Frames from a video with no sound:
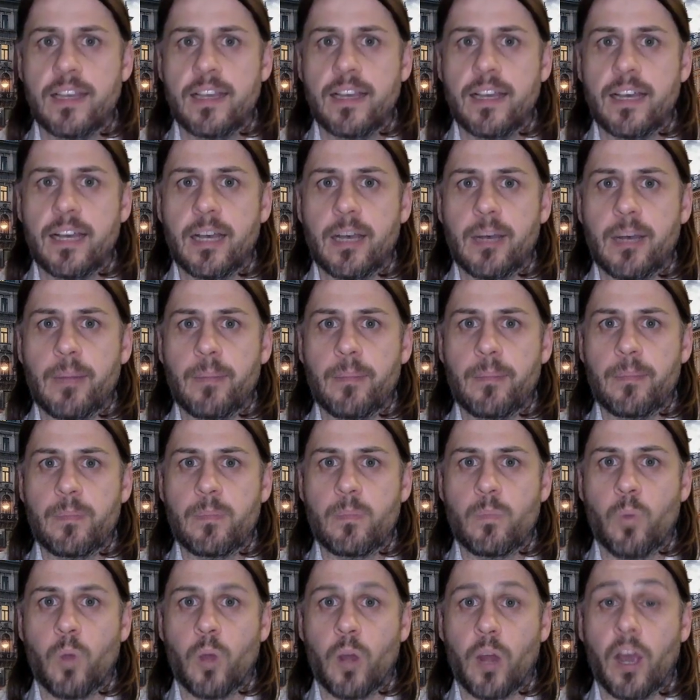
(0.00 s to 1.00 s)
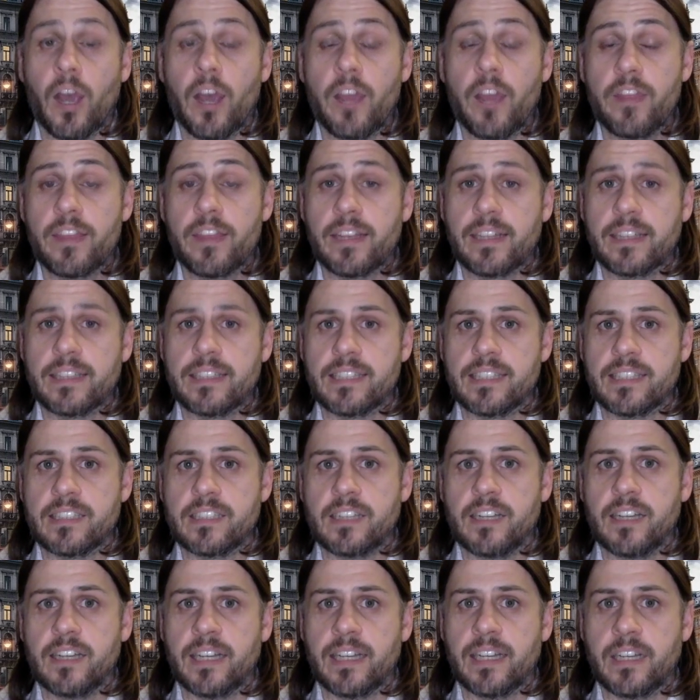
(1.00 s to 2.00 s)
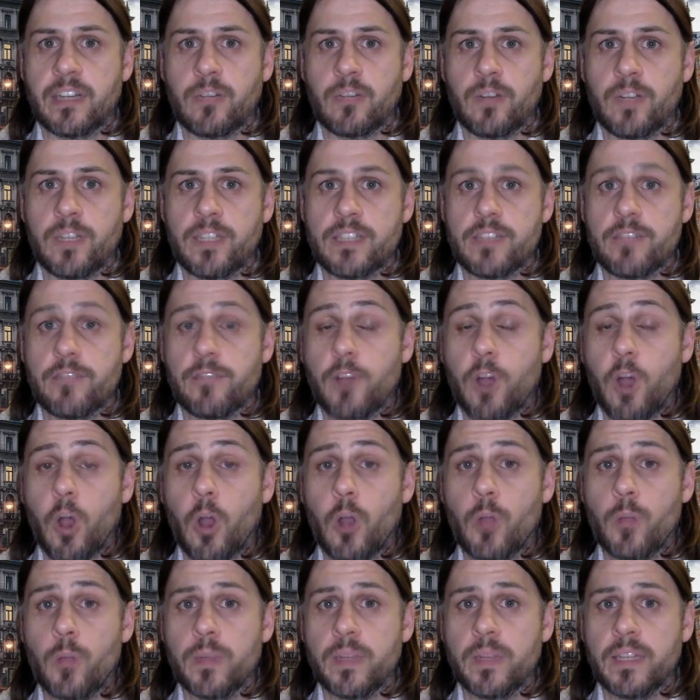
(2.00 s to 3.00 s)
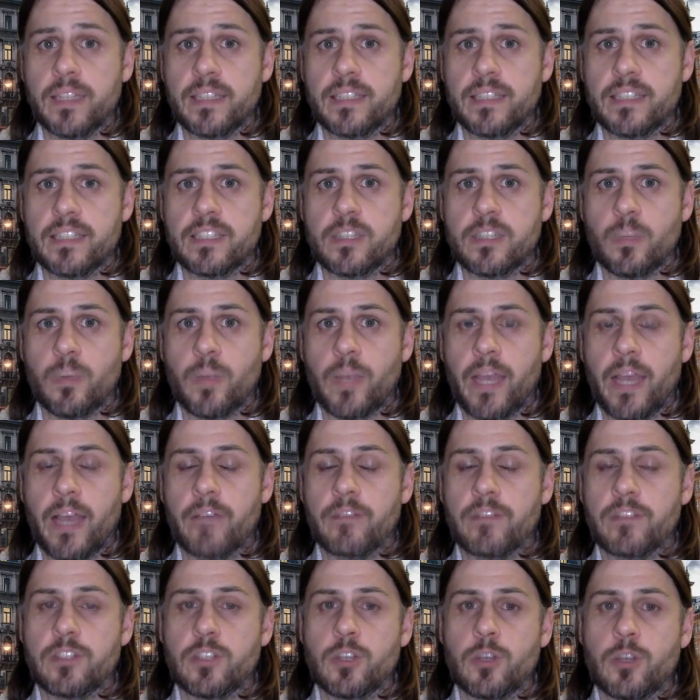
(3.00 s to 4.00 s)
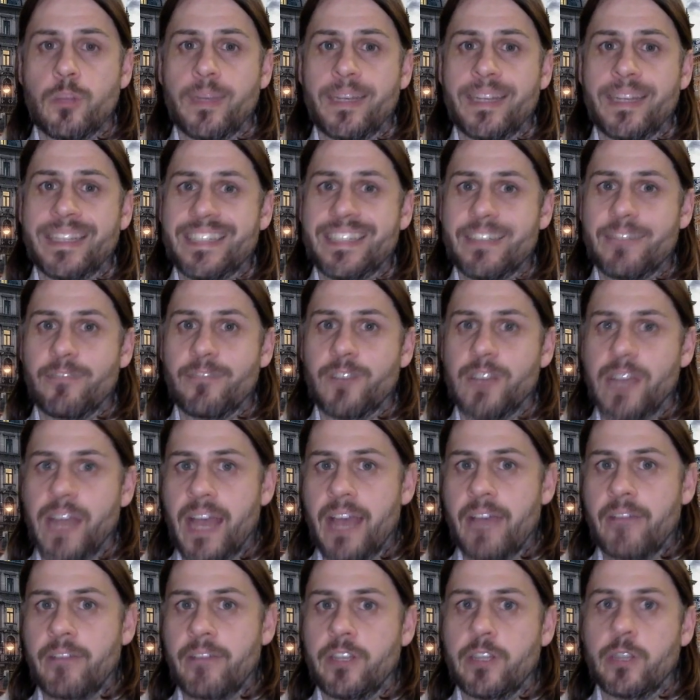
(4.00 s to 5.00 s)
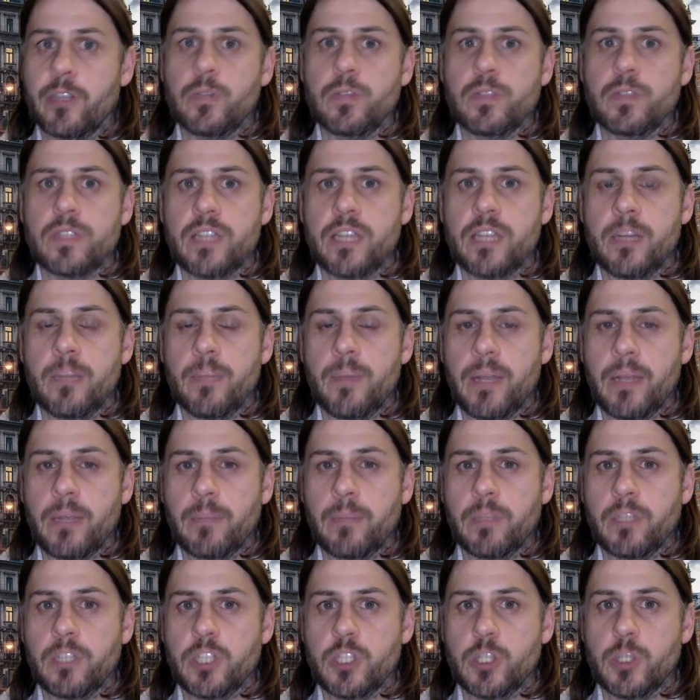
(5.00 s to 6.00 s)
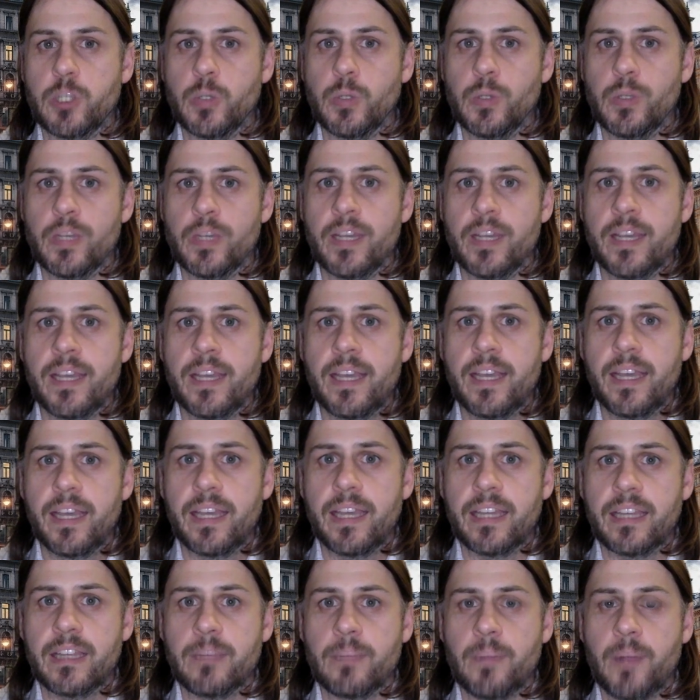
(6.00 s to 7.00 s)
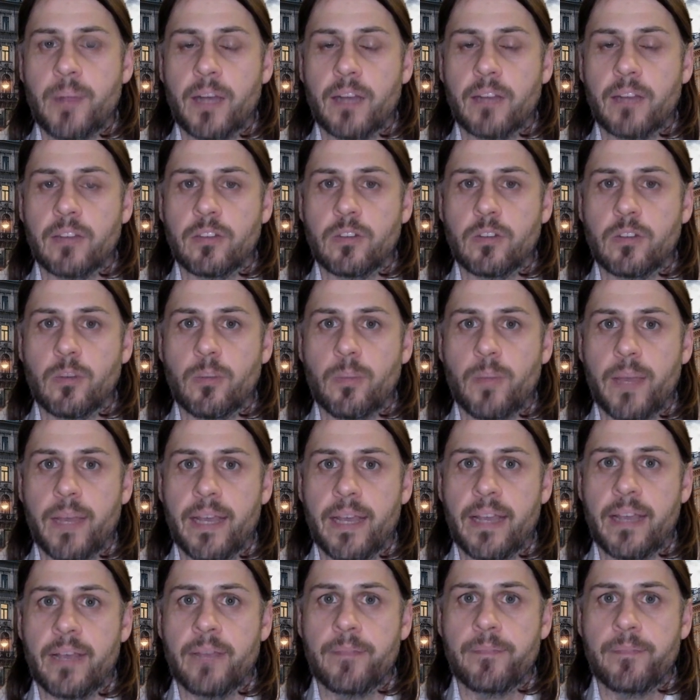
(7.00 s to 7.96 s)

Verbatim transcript: um, what I think is exciting and a reason for hope in this is that we have so many different avenues that are being pursued in the myelin repair